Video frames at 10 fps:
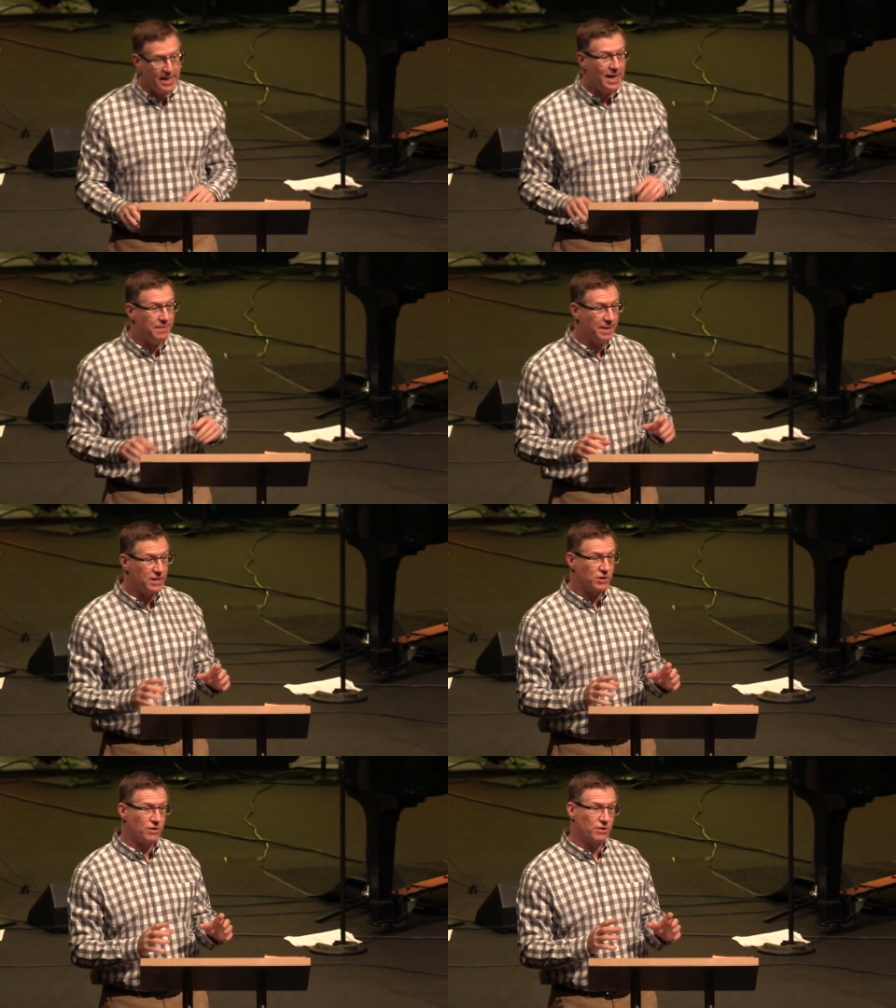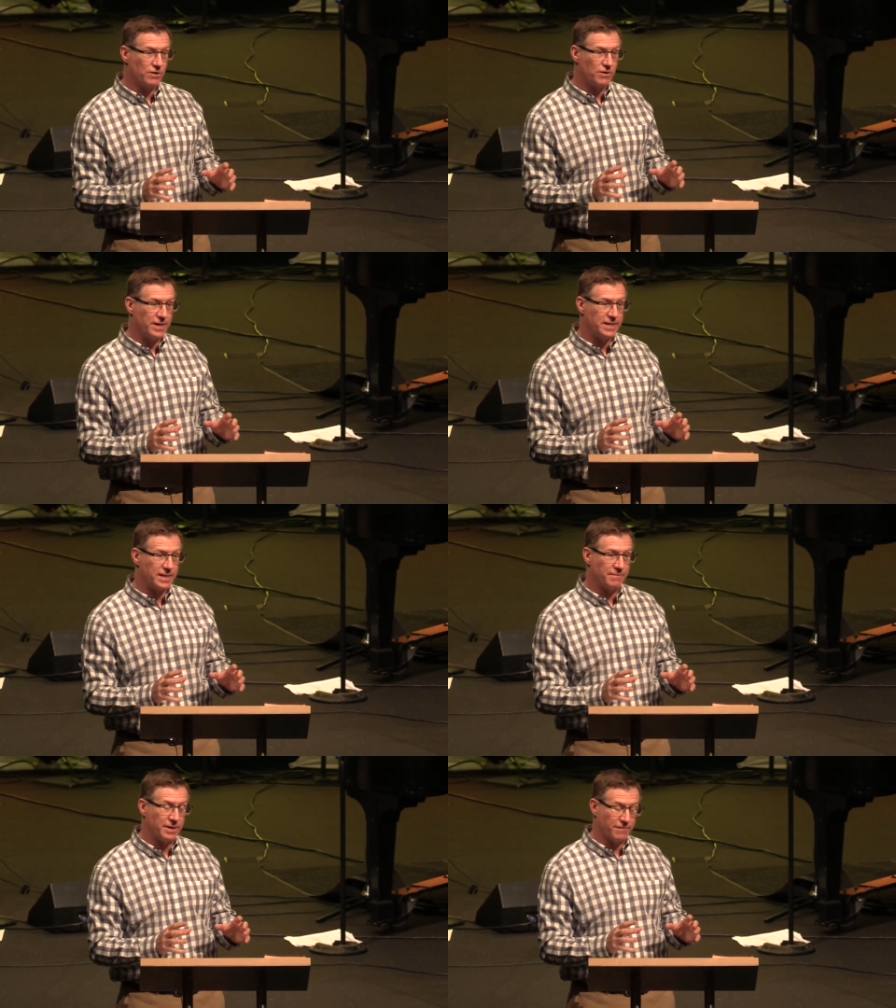and make sure you're learning
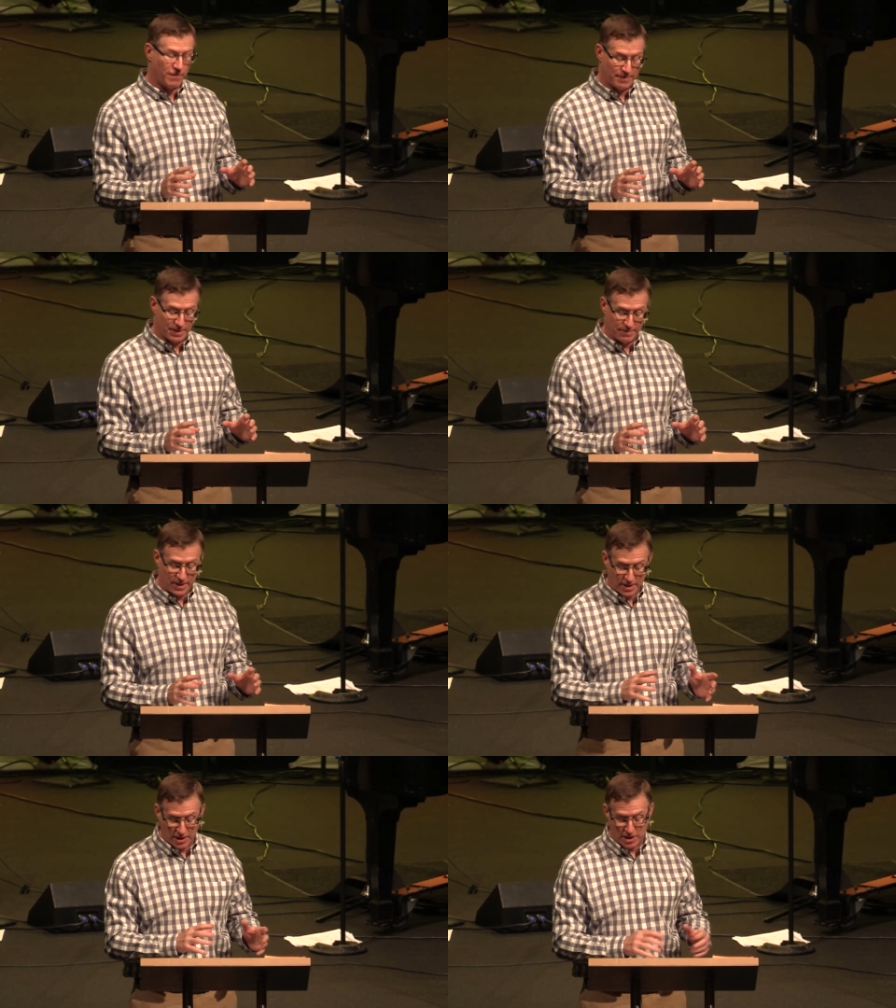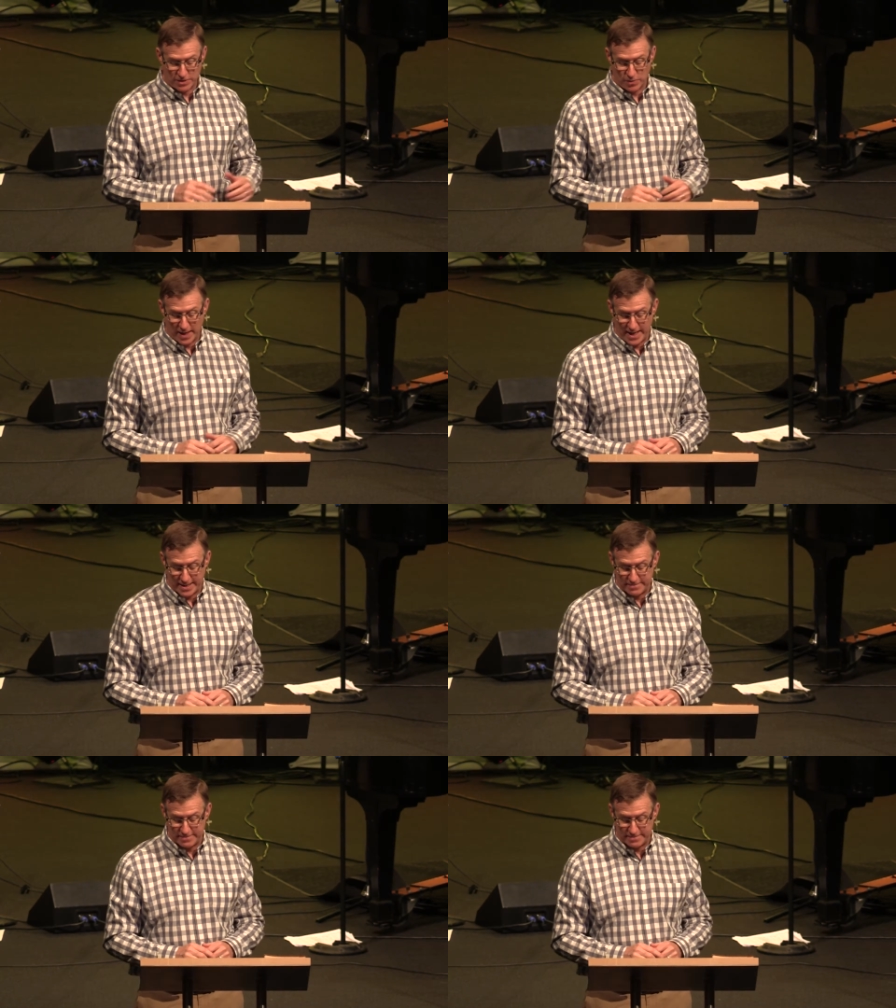something from them along the way.